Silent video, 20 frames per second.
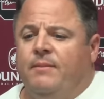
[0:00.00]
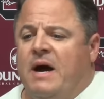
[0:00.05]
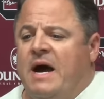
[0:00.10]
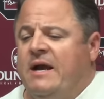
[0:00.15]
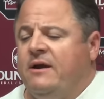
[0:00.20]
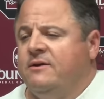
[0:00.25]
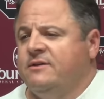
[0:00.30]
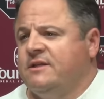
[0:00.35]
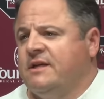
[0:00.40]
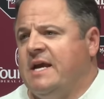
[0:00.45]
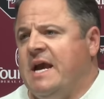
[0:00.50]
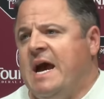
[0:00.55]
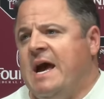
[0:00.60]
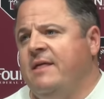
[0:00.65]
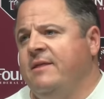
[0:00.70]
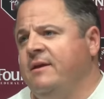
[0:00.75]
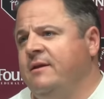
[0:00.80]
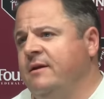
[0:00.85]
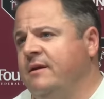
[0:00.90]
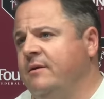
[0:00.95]
Mike is a
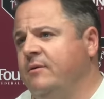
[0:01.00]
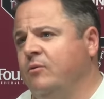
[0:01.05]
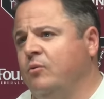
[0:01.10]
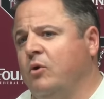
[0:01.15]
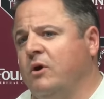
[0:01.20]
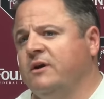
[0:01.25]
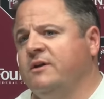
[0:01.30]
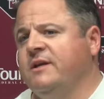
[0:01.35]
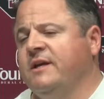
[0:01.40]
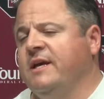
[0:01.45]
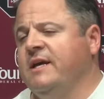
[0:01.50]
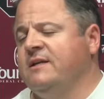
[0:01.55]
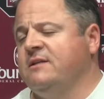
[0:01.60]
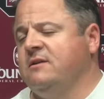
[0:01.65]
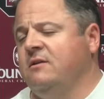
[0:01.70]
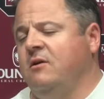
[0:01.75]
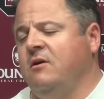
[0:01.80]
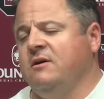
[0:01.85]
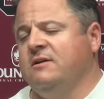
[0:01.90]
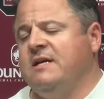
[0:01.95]
guy that worked
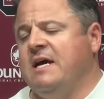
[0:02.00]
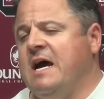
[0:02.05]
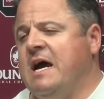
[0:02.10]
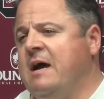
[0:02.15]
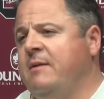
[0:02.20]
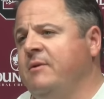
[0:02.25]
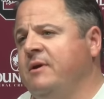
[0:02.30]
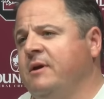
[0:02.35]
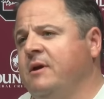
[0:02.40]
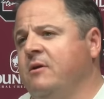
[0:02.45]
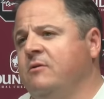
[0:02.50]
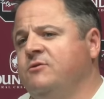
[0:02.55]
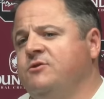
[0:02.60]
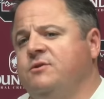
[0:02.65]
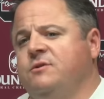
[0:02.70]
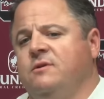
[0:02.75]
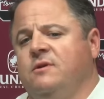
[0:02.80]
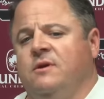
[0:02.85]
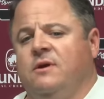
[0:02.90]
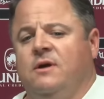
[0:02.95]
against a long time, and
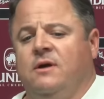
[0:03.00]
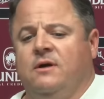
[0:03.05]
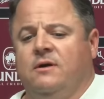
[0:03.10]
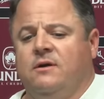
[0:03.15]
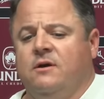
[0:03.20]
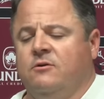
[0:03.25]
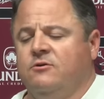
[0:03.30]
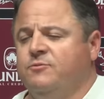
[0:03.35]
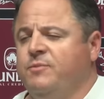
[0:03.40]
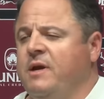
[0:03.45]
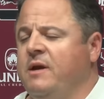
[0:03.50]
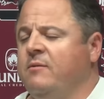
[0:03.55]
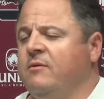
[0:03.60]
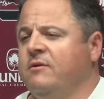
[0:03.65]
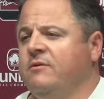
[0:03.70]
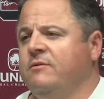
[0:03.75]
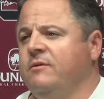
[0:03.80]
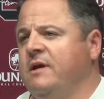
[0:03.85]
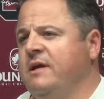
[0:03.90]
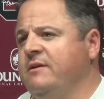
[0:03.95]
Coach
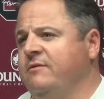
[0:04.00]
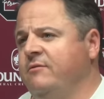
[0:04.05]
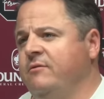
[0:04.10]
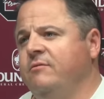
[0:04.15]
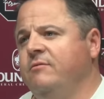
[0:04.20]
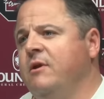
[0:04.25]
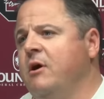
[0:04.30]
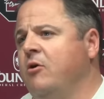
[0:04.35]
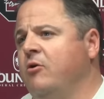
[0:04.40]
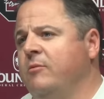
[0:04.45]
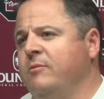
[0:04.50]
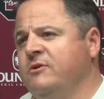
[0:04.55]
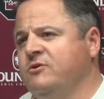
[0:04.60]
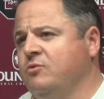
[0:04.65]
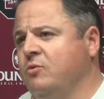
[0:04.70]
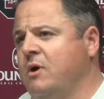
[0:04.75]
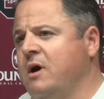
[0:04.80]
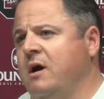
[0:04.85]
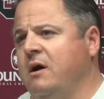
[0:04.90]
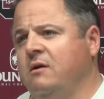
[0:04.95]
Beamer had known him
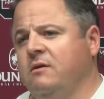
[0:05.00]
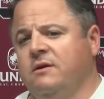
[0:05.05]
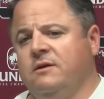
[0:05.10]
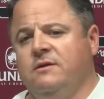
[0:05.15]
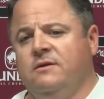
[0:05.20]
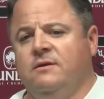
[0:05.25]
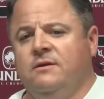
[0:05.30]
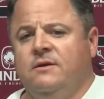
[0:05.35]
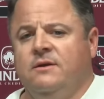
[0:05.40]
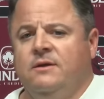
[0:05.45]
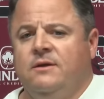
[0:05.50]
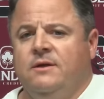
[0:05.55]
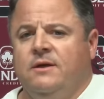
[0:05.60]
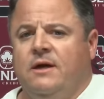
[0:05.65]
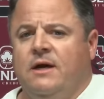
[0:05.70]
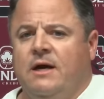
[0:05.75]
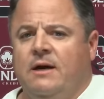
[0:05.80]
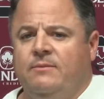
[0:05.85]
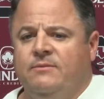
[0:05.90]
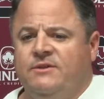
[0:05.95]
as well. And
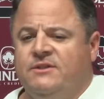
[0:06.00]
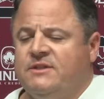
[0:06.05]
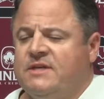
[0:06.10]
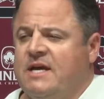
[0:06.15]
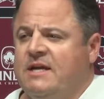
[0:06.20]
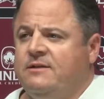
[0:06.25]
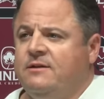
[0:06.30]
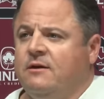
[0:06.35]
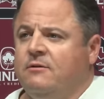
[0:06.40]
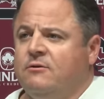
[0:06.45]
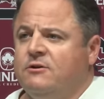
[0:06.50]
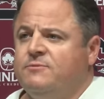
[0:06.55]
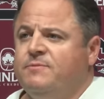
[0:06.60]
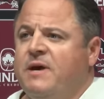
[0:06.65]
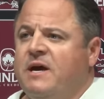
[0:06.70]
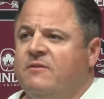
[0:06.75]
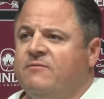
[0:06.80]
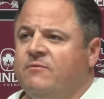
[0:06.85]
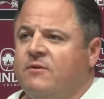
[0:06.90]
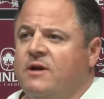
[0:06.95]
just got a ton of
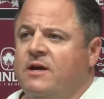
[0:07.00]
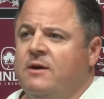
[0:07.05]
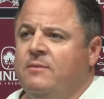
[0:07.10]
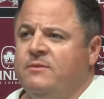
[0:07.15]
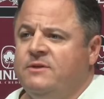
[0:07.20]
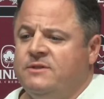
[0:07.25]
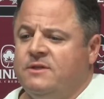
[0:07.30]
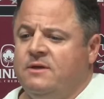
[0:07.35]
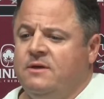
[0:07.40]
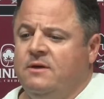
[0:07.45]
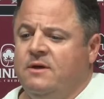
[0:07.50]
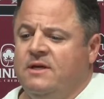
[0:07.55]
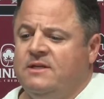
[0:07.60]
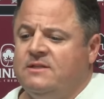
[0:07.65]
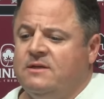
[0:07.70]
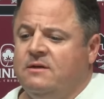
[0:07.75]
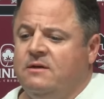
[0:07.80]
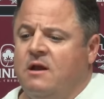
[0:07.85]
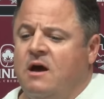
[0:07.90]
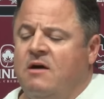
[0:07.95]
respect for him as
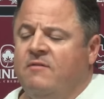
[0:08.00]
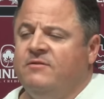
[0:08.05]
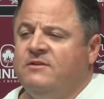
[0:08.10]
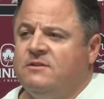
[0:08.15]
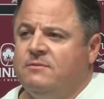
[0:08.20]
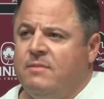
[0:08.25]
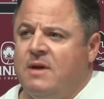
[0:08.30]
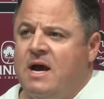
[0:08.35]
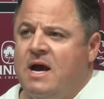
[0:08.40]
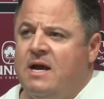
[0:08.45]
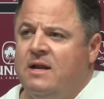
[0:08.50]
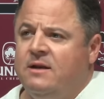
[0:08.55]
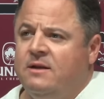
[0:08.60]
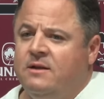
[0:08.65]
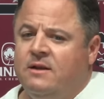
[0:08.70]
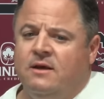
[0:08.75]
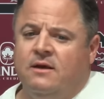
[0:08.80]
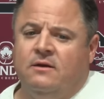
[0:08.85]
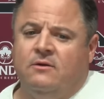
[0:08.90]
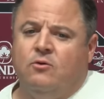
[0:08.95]
an offensive mind
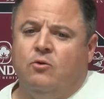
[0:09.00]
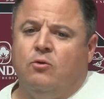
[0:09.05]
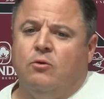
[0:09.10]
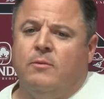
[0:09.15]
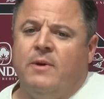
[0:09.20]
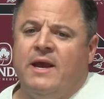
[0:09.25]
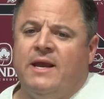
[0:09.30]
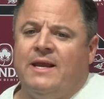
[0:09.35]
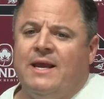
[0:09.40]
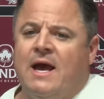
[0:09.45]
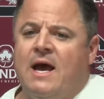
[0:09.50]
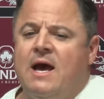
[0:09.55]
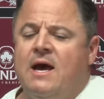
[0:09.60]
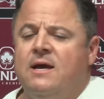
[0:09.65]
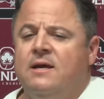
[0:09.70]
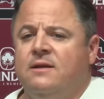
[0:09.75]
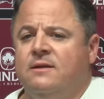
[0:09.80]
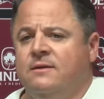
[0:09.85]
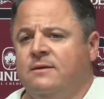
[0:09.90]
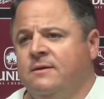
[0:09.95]
and a quarterback
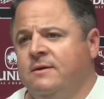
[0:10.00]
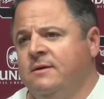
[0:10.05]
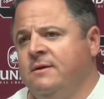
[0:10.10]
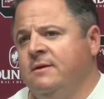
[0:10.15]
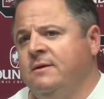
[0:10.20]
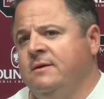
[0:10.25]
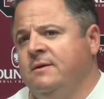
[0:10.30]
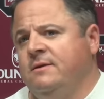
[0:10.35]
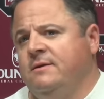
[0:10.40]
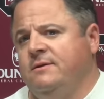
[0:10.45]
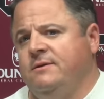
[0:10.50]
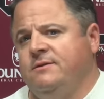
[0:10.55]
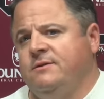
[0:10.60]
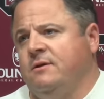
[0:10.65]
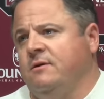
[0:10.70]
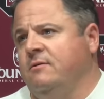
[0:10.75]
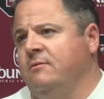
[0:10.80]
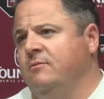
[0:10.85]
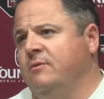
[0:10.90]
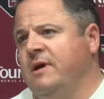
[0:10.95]
guy. And
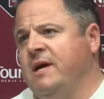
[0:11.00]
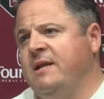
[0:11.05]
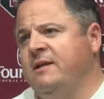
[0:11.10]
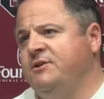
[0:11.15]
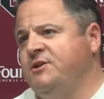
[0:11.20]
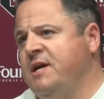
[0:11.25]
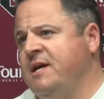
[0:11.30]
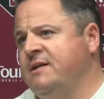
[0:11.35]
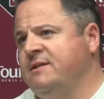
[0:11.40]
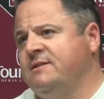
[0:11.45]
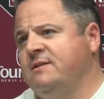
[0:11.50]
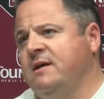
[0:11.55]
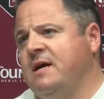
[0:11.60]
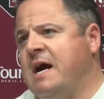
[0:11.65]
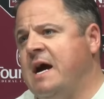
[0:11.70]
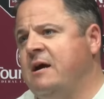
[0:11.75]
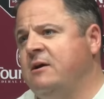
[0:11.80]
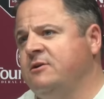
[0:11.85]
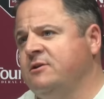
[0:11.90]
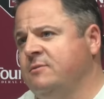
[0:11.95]
so we had a chance to
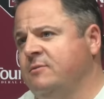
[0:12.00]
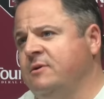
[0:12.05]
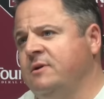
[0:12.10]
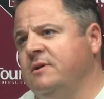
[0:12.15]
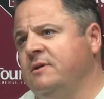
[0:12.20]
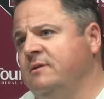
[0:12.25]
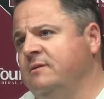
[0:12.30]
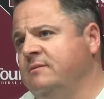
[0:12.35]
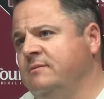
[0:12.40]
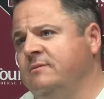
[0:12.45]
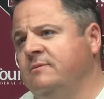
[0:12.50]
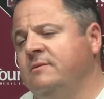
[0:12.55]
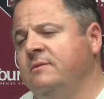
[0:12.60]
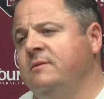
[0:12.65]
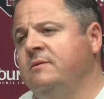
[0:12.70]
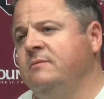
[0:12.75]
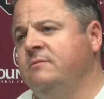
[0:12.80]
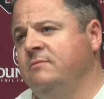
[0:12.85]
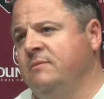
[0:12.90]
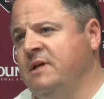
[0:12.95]
hire someone, and
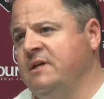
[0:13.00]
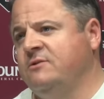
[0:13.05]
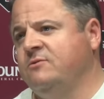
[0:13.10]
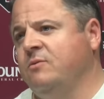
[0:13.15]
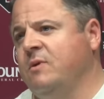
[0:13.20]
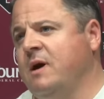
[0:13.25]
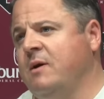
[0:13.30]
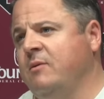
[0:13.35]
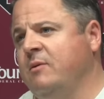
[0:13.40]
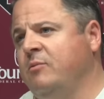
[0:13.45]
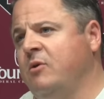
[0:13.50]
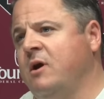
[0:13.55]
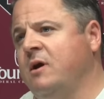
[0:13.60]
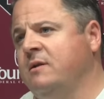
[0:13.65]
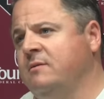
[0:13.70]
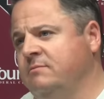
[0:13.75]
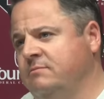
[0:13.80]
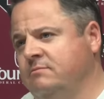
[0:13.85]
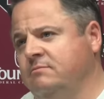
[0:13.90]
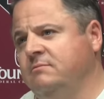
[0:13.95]
that's why we
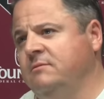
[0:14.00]
brought,